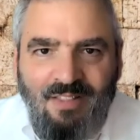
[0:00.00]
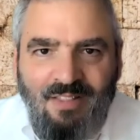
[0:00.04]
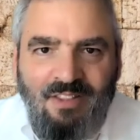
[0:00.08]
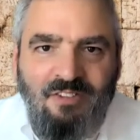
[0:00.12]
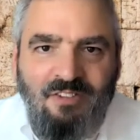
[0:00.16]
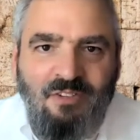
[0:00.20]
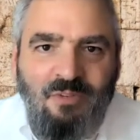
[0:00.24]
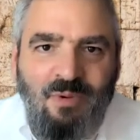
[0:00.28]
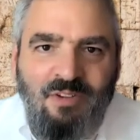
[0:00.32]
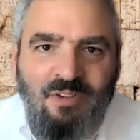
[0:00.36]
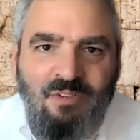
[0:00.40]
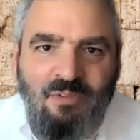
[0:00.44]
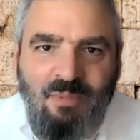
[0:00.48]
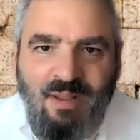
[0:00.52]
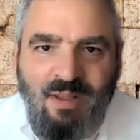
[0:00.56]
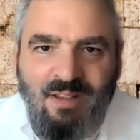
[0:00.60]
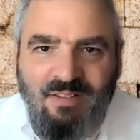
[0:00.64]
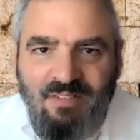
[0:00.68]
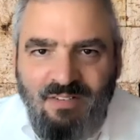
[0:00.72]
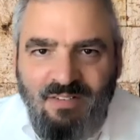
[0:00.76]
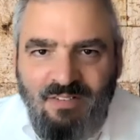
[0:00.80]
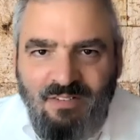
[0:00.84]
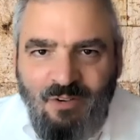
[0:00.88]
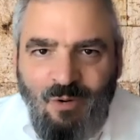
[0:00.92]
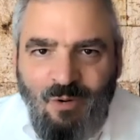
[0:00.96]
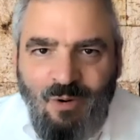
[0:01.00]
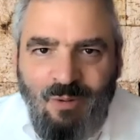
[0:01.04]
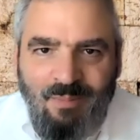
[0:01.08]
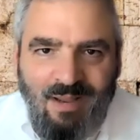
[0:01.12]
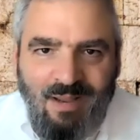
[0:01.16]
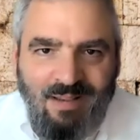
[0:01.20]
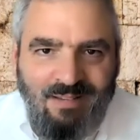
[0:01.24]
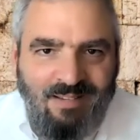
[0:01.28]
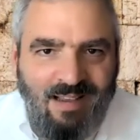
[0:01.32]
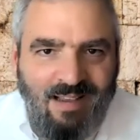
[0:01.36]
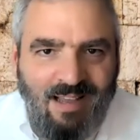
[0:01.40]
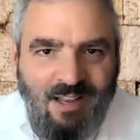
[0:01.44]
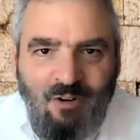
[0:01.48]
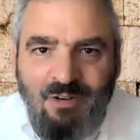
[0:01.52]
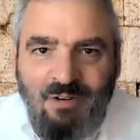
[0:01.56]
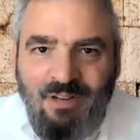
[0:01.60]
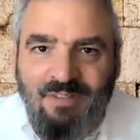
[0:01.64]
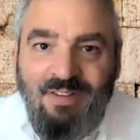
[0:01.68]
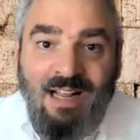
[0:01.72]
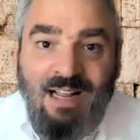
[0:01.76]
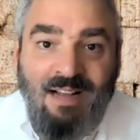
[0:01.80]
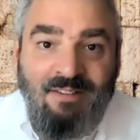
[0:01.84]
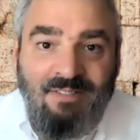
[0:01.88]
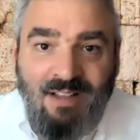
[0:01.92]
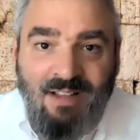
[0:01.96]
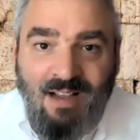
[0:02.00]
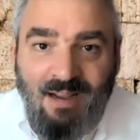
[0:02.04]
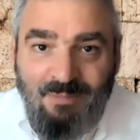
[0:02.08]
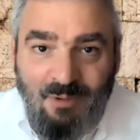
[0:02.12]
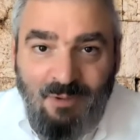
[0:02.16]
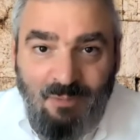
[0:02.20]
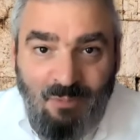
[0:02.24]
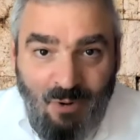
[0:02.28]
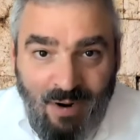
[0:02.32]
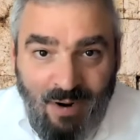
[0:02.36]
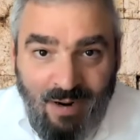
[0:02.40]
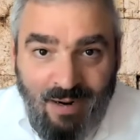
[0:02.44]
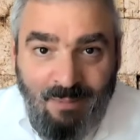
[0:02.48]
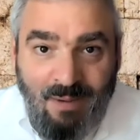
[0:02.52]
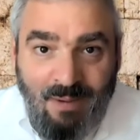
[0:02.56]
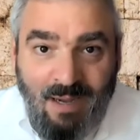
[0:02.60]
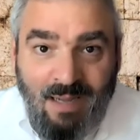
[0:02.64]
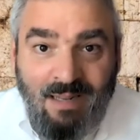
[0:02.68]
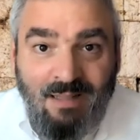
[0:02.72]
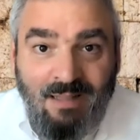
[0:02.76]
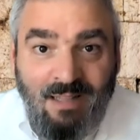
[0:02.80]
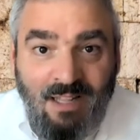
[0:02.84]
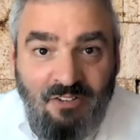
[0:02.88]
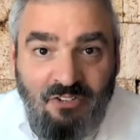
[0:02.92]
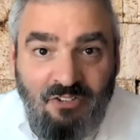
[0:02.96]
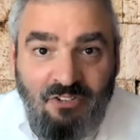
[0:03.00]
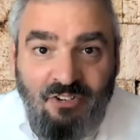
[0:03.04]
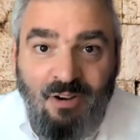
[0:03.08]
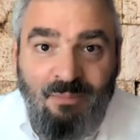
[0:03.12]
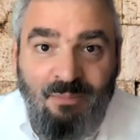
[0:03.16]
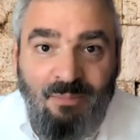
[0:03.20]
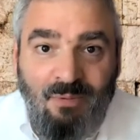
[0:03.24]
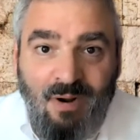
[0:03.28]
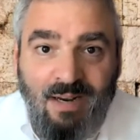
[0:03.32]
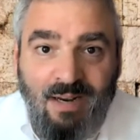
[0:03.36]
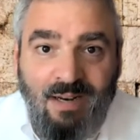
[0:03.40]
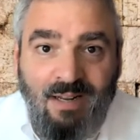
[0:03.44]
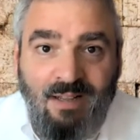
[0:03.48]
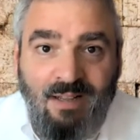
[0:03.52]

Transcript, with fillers: This week's piece is so amazing, I don't even have time to brag about it. Let's jump right